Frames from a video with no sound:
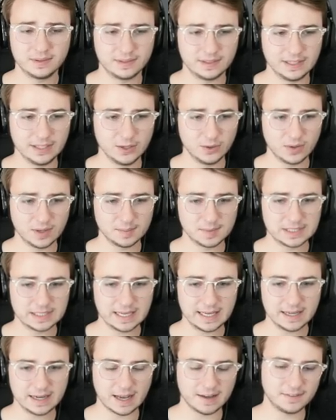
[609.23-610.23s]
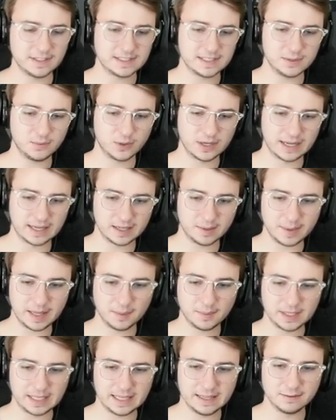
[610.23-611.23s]
You know what I'm saying? Obviously, we're not going to be
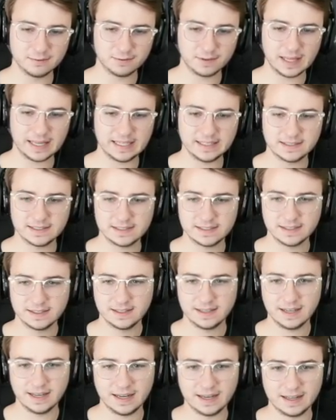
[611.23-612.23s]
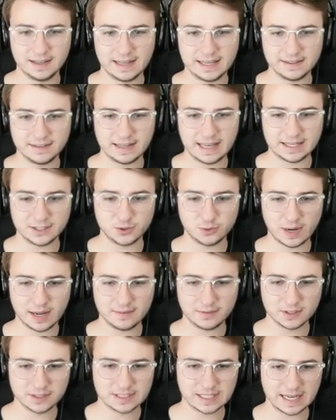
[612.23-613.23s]
able to inflate uh, that that
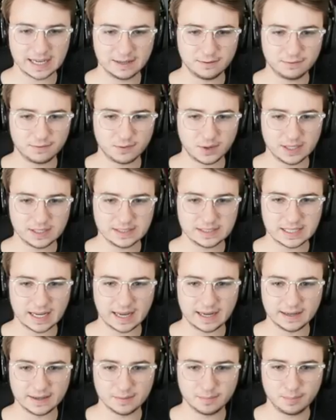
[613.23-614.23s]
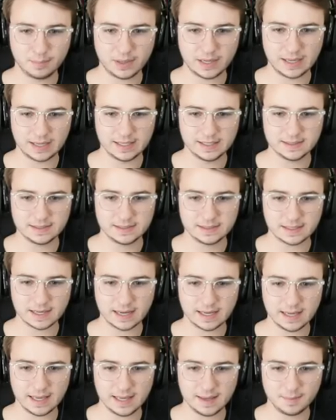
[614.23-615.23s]
driver's side front tire, but I
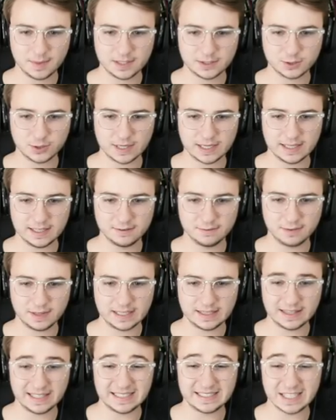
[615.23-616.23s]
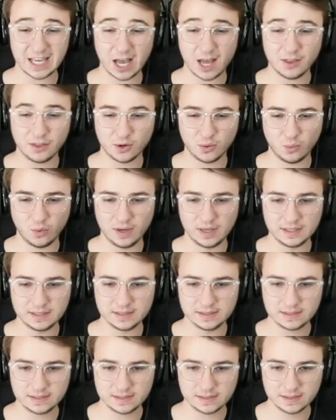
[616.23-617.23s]
am going to try to inflate these other
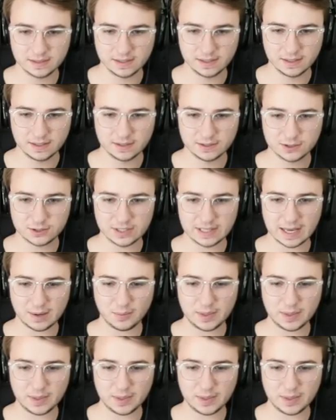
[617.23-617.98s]
ones so that